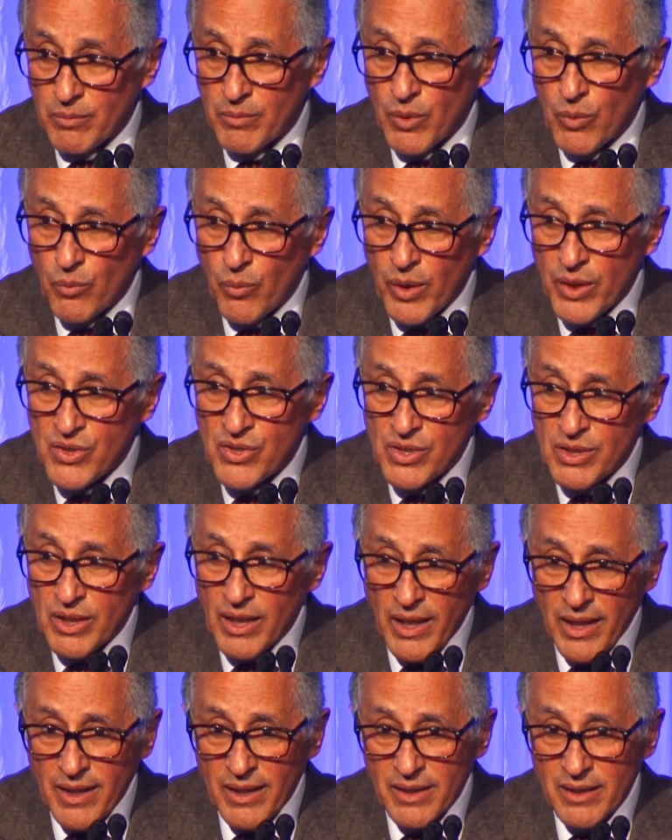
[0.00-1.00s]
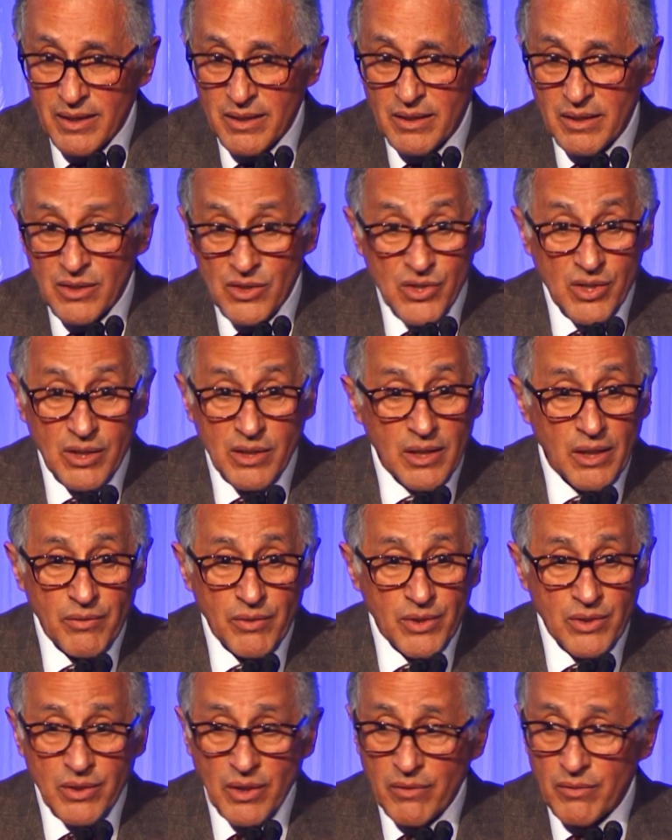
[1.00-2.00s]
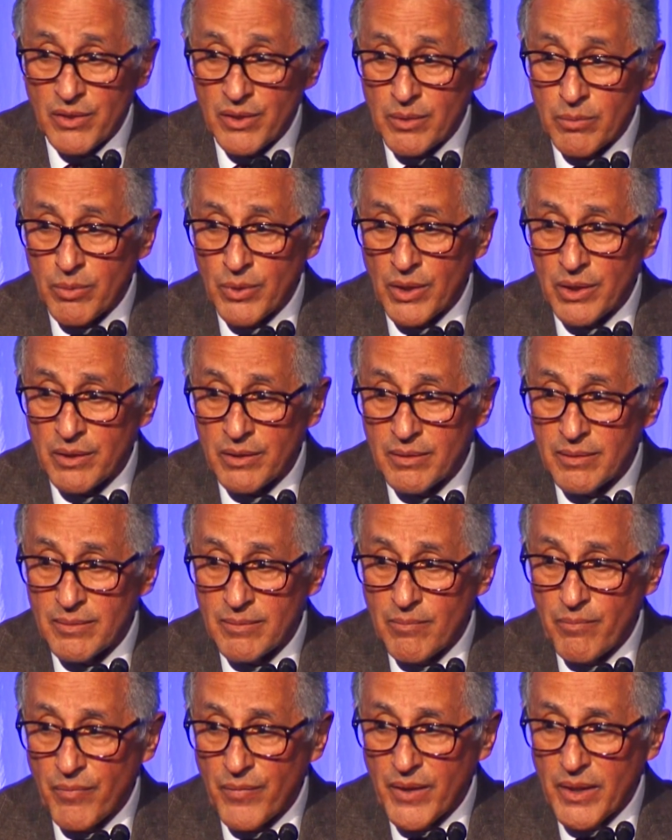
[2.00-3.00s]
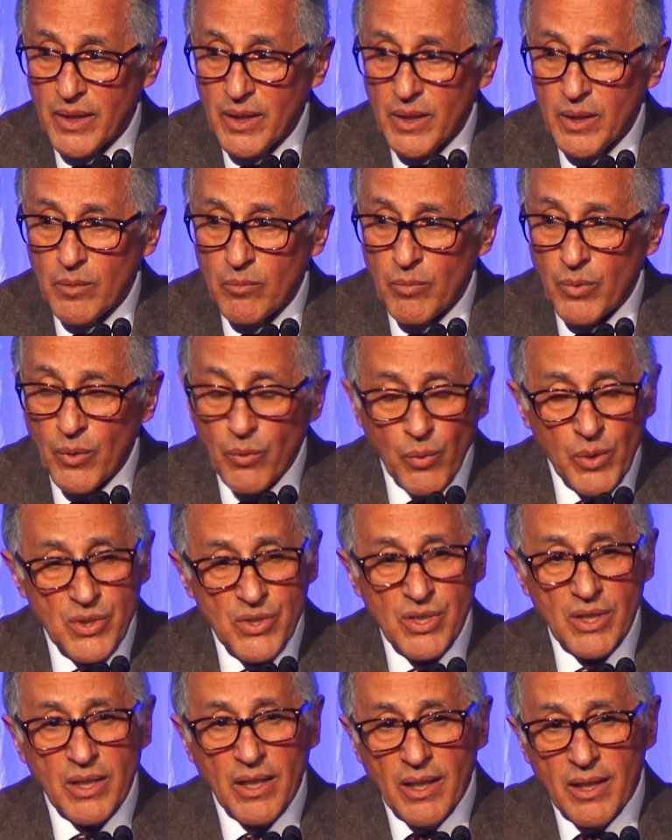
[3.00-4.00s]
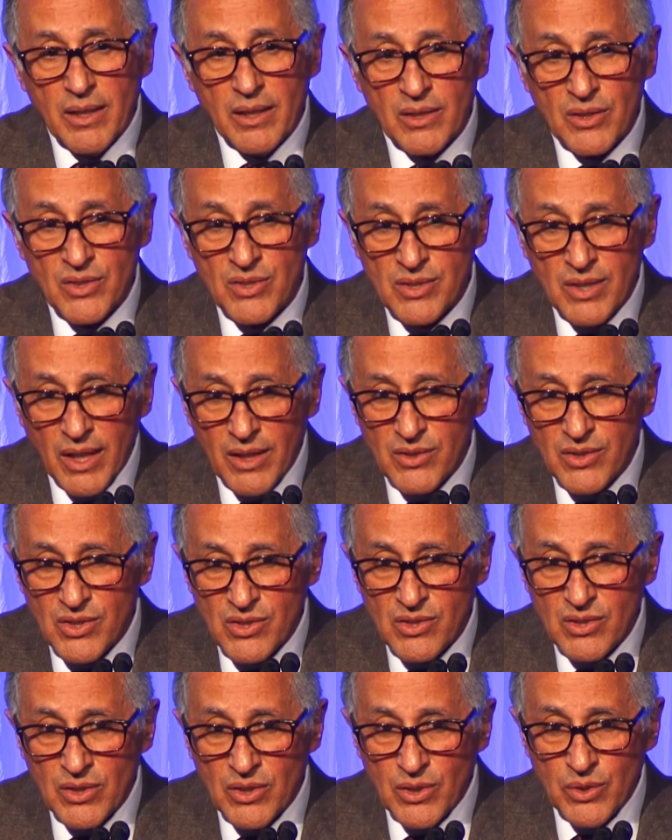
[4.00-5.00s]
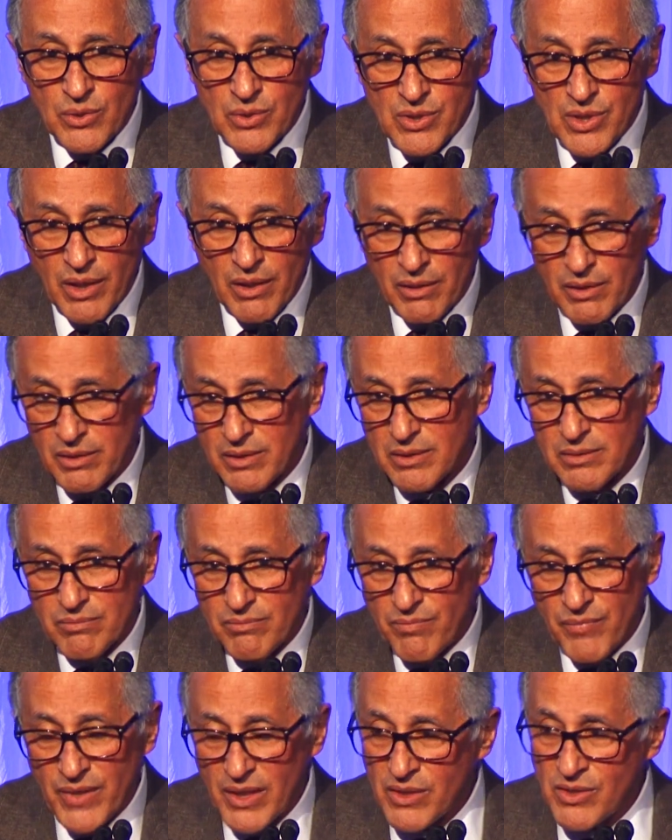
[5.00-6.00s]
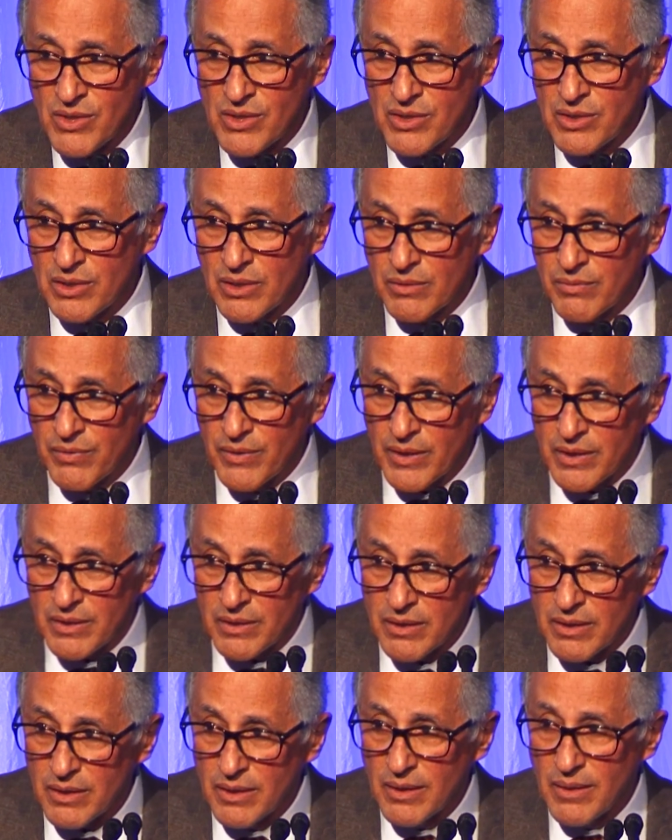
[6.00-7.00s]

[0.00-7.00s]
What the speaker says: But what she had, and she had never traveled abroad, but what she had is not just a huge heart. That's easy to find.